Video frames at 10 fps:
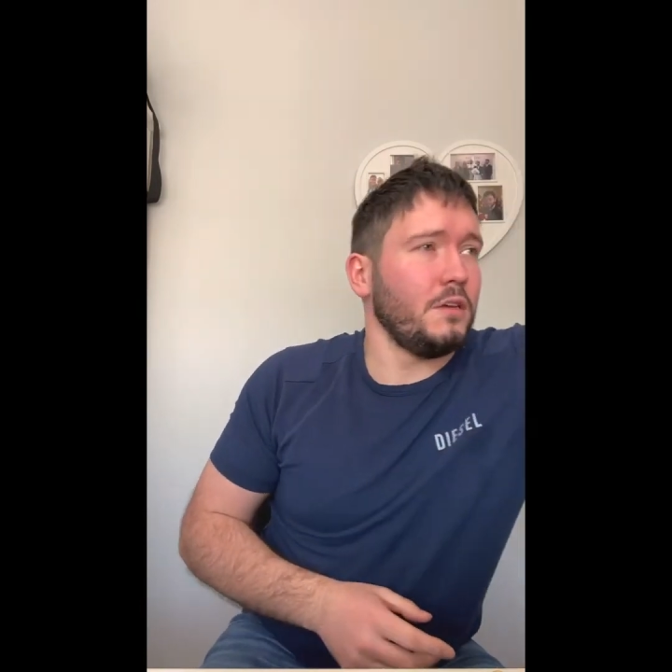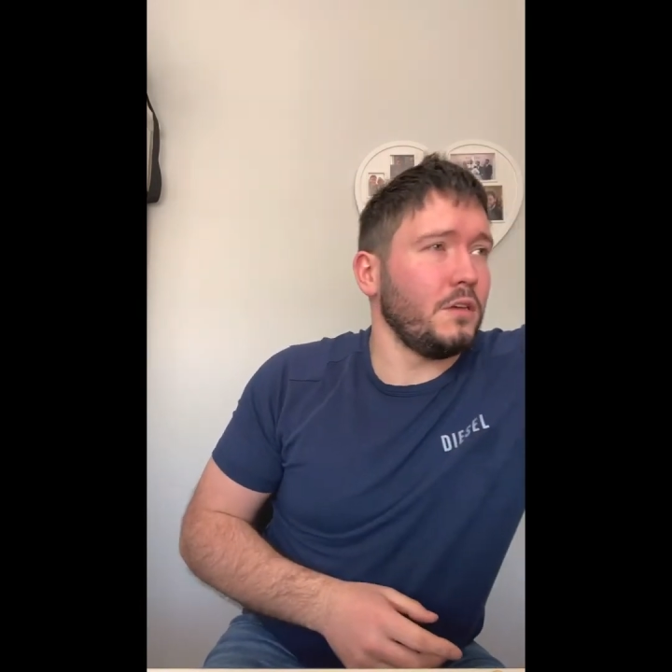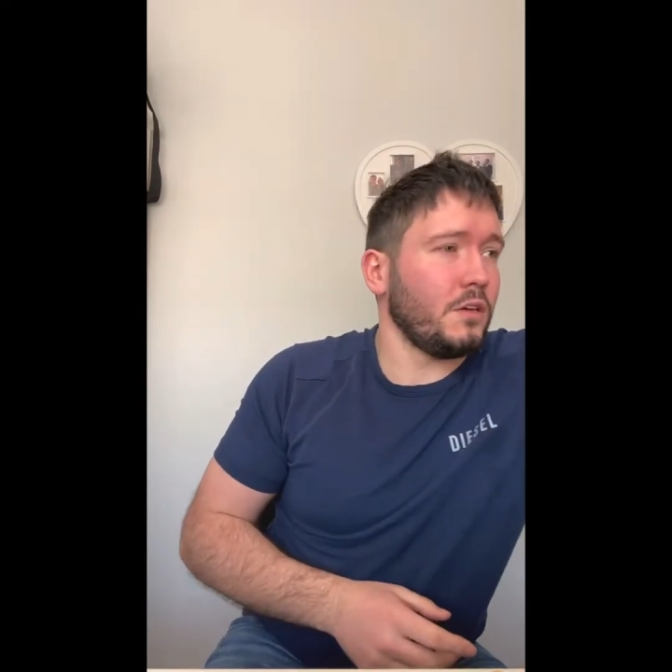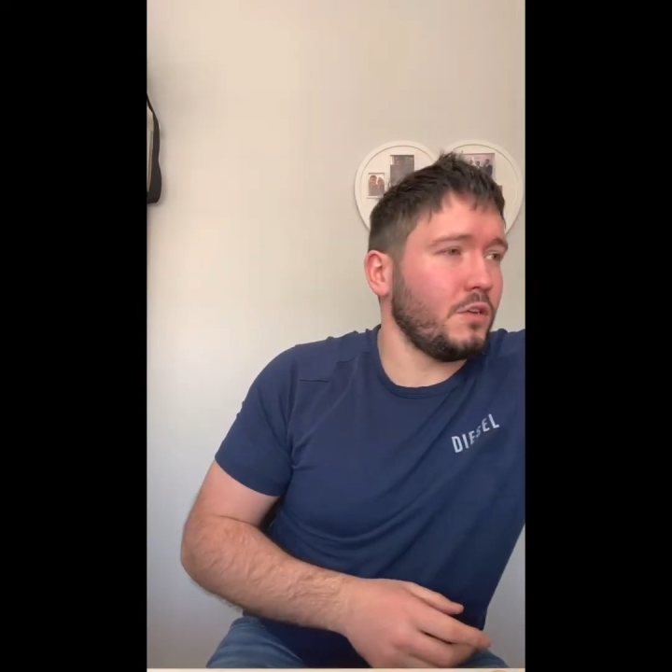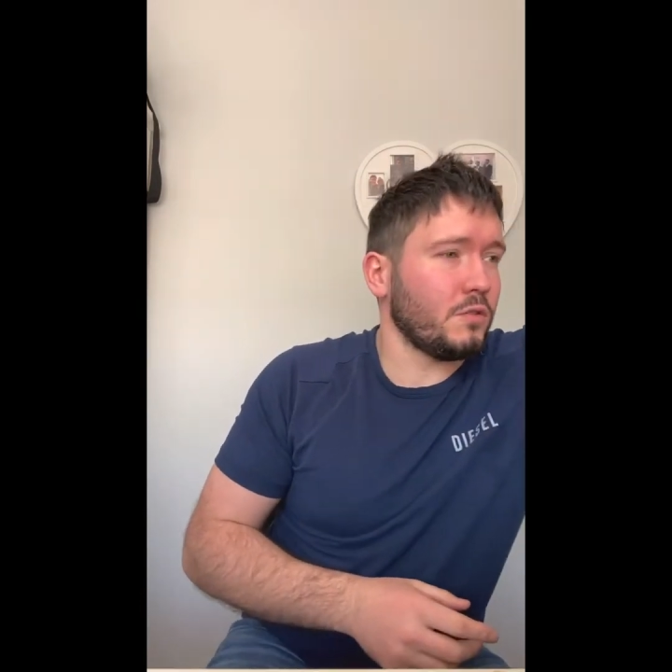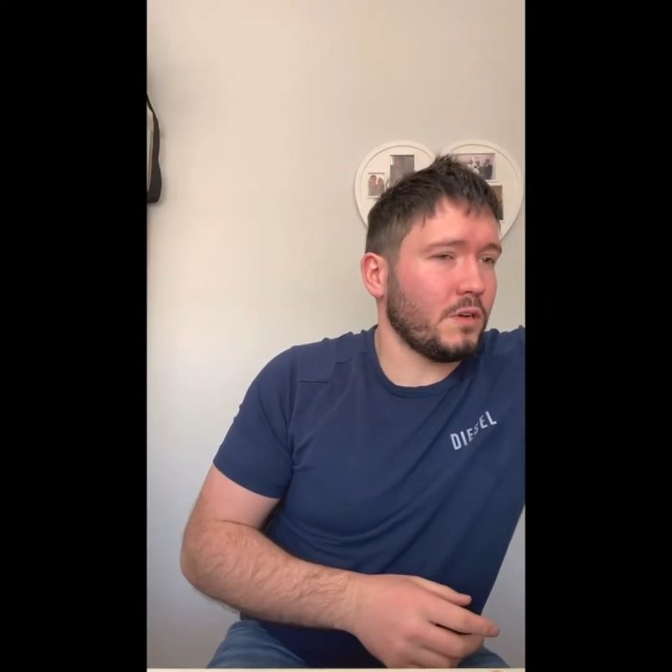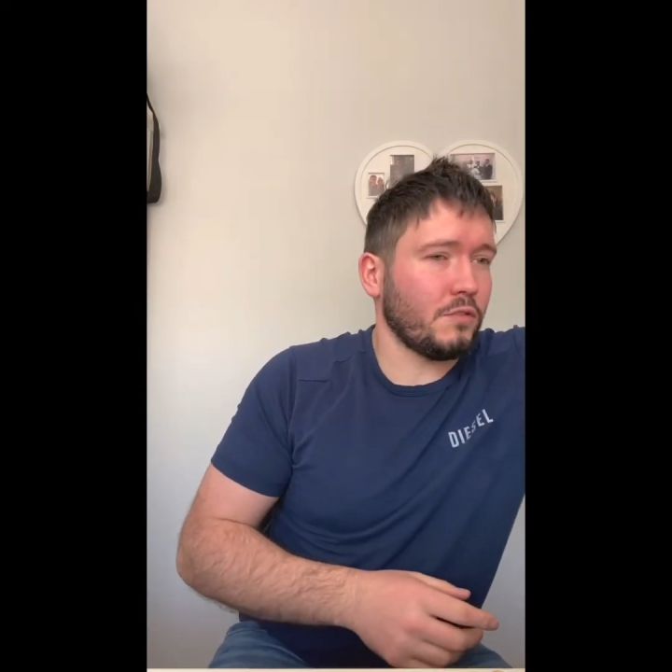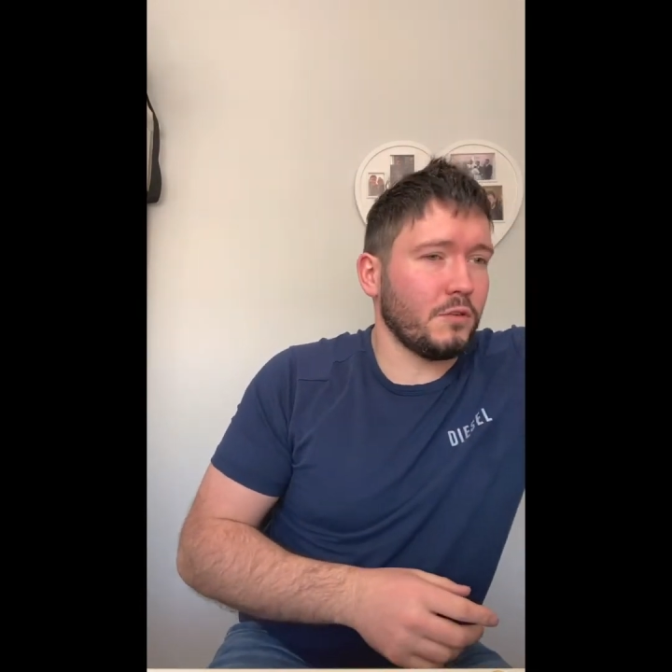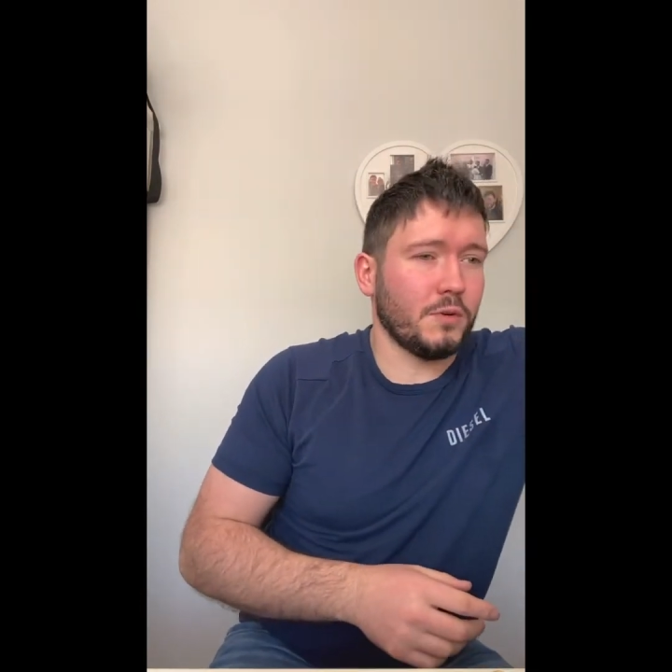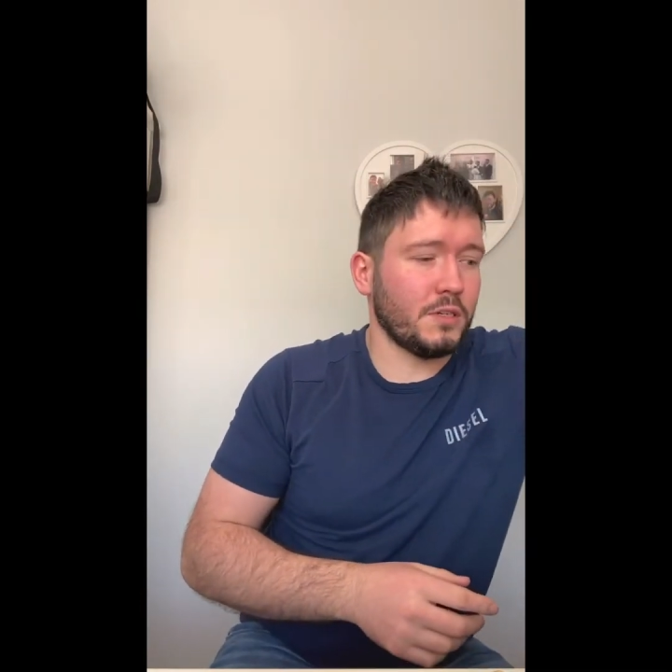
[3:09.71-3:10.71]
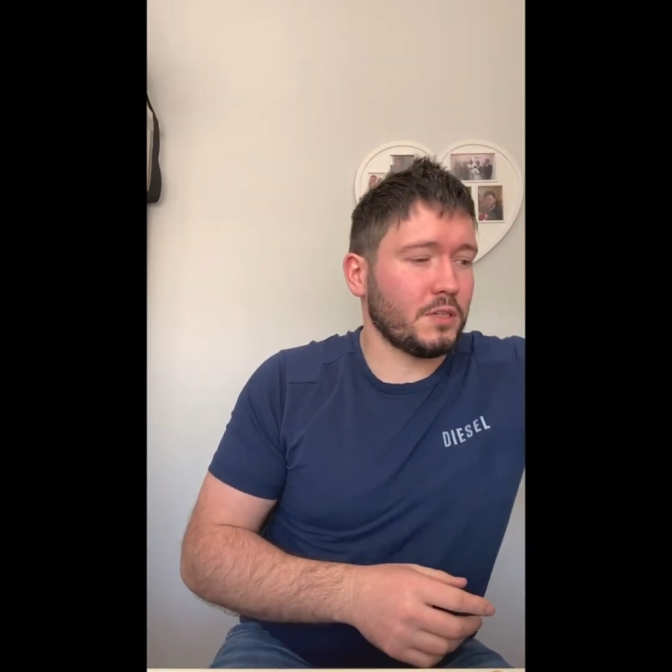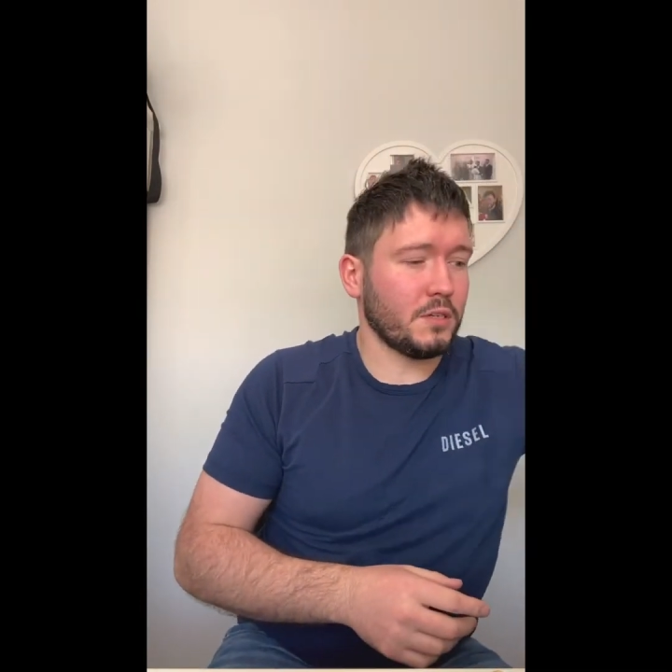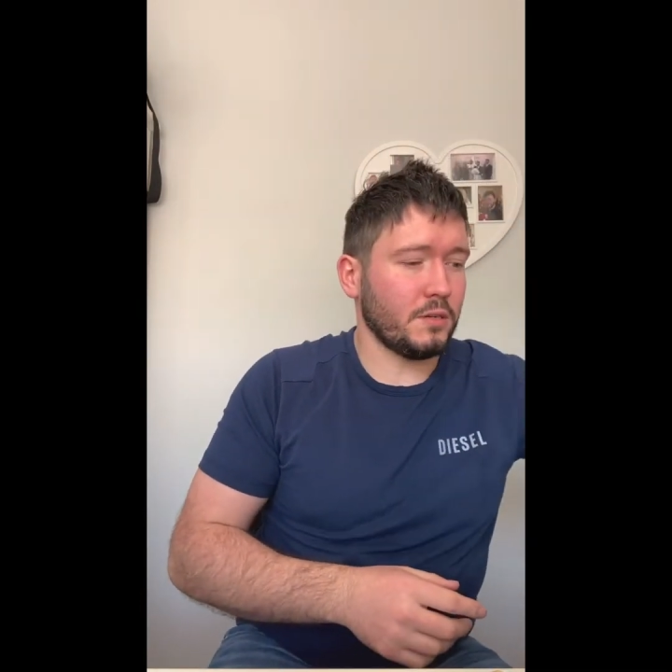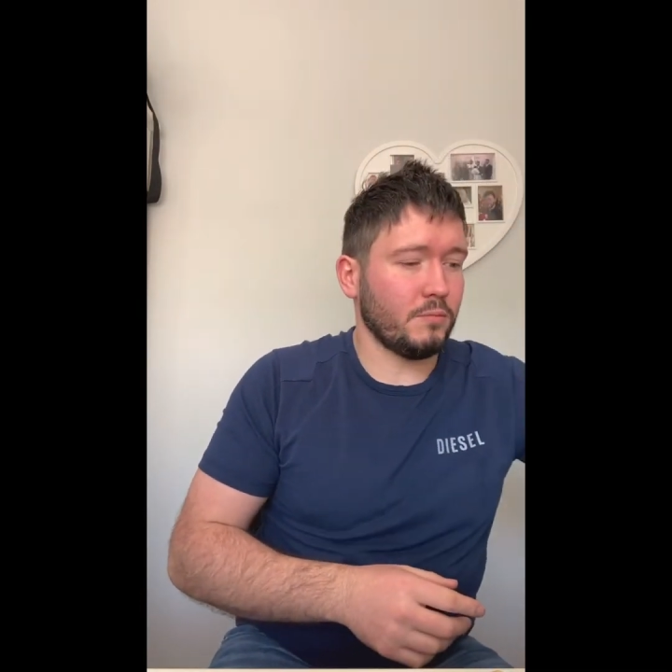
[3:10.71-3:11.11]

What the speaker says: You can use whatever you want.